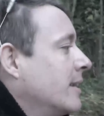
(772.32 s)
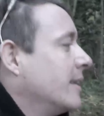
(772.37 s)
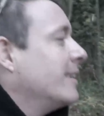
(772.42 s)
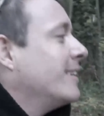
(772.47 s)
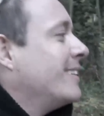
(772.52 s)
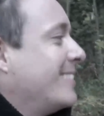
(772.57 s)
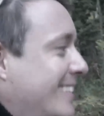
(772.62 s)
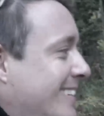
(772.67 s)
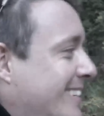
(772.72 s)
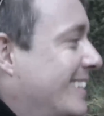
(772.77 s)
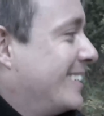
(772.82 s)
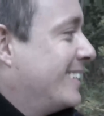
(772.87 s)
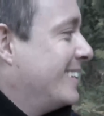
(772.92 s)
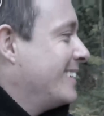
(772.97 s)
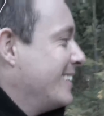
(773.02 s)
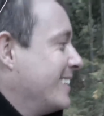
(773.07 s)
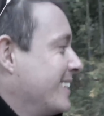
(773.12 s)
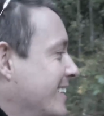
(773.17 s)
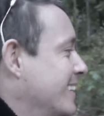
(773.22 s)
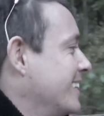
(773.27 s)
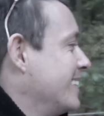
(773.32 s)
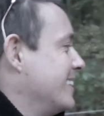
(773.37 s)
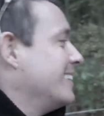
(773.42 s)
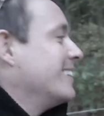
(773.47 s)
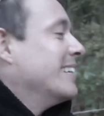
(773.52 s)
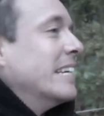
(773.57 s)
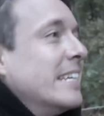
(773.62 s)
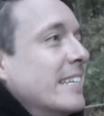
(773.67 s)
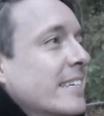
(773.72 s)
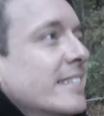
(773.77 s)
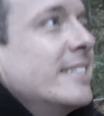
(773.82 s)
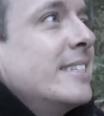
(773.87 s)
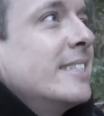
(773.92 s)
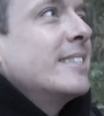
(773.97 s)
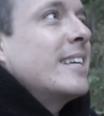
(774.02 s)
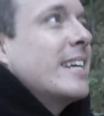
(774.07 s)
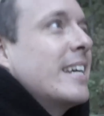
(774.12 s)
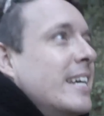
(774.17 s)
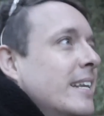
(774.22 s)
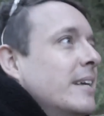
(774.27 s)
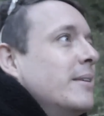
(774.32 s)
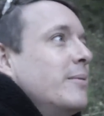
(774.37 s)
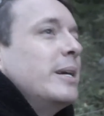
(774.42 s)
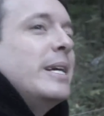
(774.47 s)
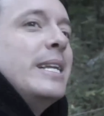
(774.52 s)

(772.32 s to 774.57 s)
Northern Thailand. I came to Lampang, I went to